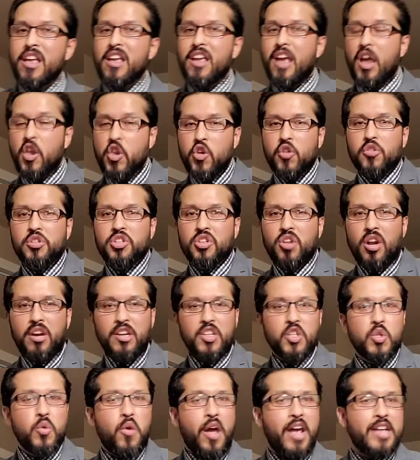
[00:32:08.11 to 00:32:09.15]
and you're starting
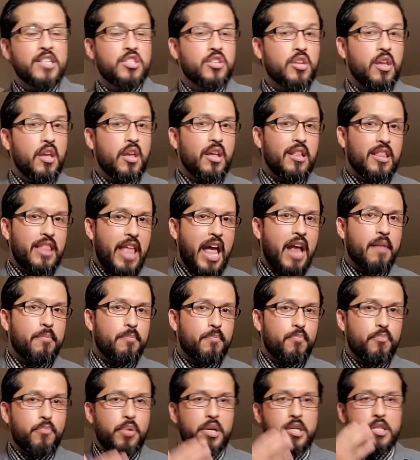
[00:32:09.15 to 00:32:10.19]
to ask
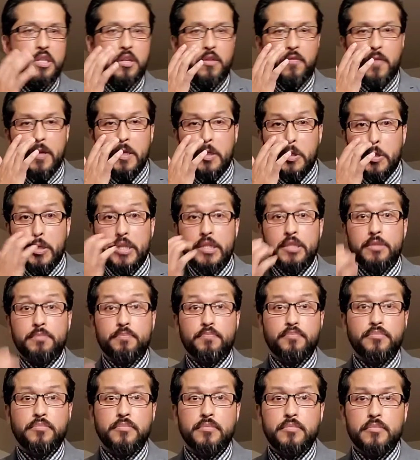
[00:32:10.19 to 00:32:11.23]
that person of interest,
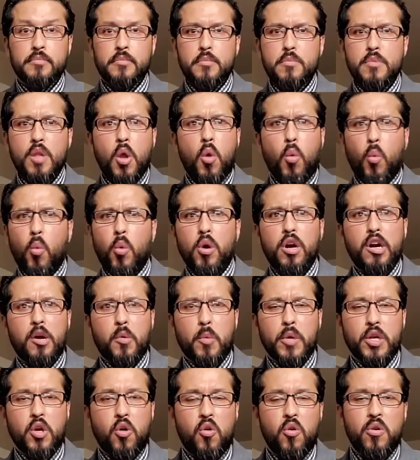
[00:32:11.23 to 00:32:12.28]
where are
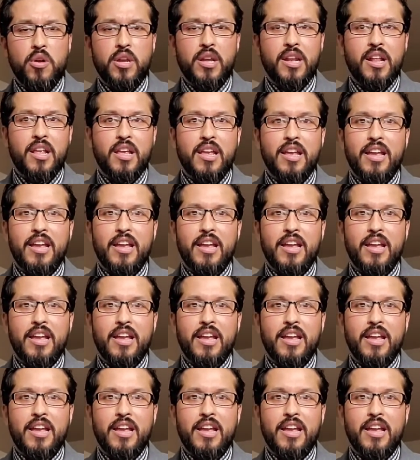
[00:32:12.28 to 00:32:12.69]
we going?